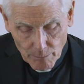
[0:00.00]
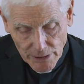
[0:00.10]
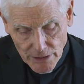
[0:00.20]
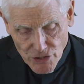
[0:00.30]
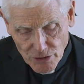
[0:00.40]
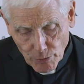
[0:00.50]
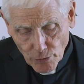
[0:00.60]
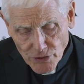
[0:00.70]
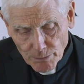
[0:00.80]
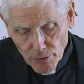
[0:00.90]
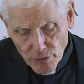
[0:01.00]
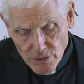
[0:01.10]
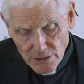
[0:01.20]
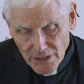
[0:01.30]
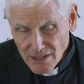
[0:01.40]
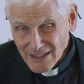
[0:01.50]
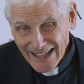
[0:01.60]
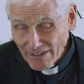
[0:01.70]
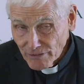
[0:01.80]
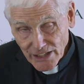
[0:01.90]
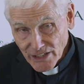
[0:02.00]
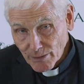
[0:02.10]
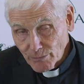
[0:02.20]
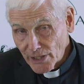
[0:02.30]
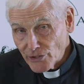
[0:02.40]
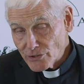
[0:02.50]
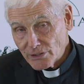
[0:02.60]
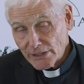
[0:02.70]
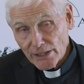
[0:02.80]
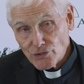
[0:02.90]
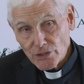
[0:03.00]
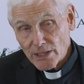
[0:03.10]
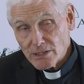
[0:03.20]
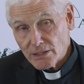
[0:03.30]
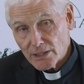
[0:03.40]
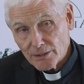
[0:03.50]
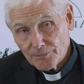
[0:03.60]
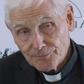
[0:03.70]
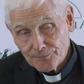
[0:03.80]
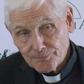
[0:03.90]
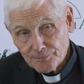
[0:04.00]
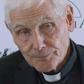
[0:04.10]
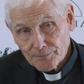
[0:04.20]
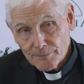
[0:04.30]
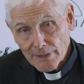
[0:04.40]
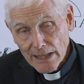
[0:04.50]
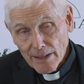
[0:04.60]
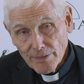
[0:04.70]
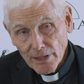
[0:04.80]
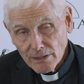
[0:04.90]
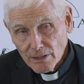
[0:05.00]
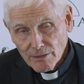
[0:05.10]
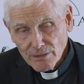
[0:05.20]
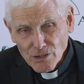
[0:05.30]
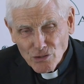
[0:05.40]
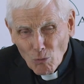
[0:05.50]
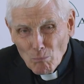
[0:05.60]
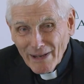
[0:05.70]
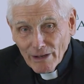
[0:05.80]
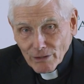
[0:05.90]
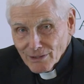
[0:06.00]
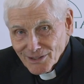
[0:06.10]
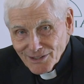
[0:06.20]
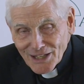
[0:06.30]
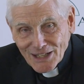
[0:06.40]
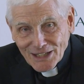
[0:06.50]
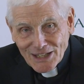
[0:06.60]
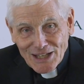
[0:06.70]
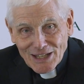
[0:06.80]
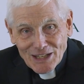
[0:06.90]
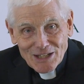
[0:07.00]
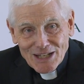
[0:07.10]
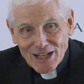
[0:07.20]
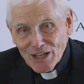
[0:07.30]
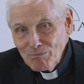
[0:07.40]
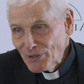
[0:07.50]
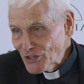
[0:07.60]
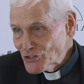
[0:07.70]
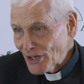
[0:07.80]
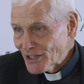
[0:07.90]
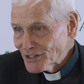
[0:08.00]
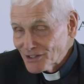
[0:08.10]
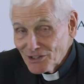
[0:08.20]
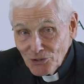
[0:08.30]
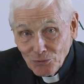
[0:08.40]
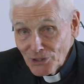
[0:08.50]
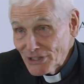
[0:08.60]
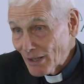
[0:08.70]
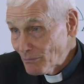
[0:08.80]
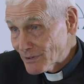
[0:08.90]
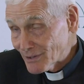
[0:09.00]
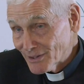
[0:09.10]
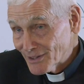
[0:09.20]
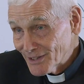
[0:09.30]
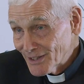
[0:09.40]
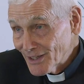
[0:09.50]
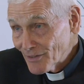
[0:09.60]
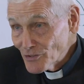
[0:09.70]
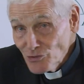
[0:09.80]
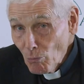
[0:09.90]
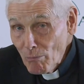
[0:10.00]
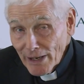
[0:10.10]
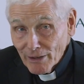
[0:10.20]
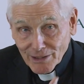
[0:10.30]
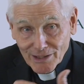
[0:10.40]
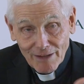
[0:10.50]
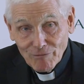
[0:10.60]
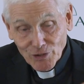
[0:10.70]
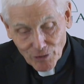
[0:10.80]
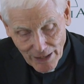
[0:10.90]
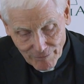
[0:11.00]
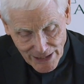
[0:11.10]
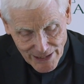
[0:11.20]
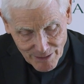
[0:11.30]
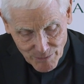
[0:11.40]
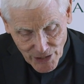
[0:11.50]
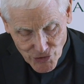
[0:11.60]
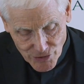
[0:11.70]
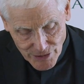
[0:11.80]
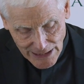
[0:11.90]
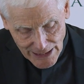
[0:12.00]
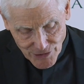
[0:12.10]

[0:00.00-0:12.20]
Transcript: But suppose a person doesn't have any temptations against chastity, then there's no merit in being chaste. You weren't tempted. There's no merit if you don't have any temptations.